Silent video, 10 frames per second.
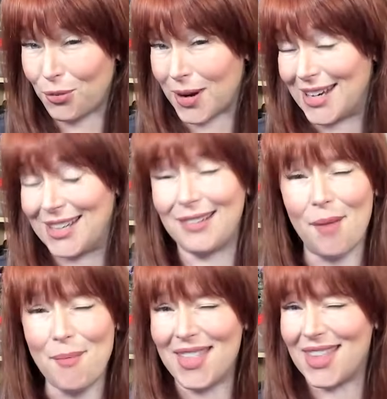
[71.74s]
rig. Does that
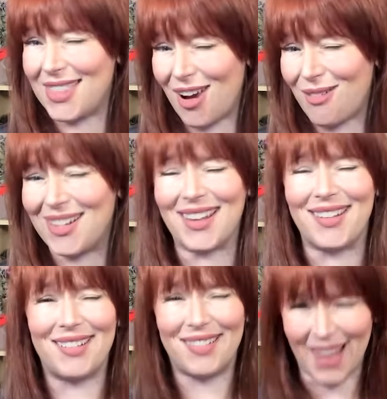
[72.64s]
mean that there is a
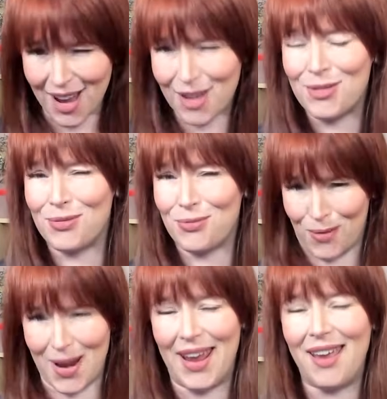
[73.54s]
second
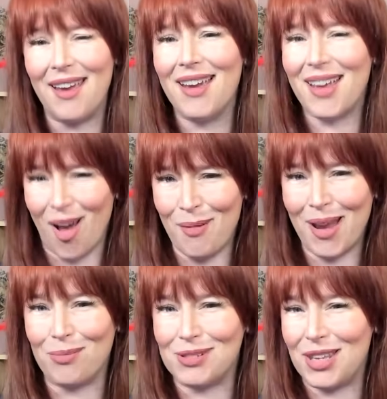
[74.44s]
rig coming
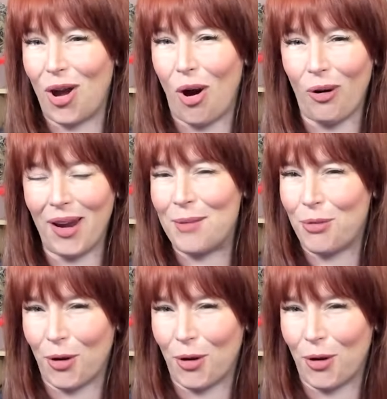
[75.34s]
up to the Orient